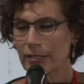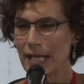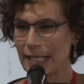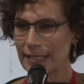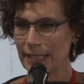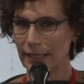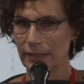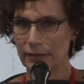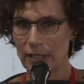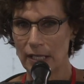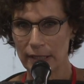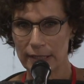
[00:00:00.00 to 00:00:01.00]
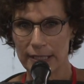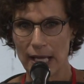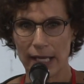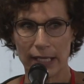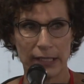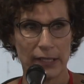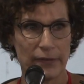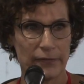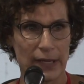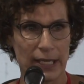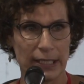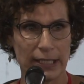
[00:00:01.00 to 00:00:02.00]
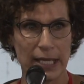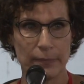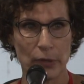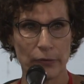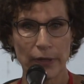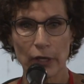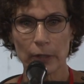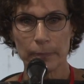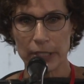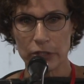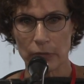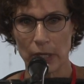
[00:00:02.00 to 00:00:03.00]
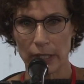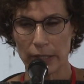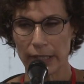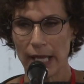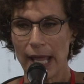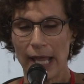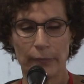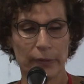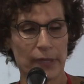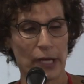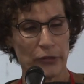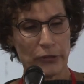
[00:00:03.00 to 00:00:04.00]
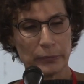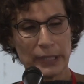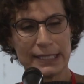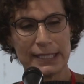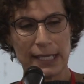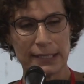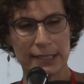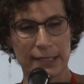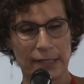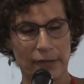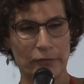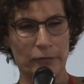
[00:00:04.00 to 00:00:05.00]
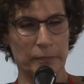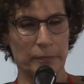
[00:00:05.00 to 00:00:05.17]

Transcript: testing it alongside of a chemotherapy drug, and we've got three sets of,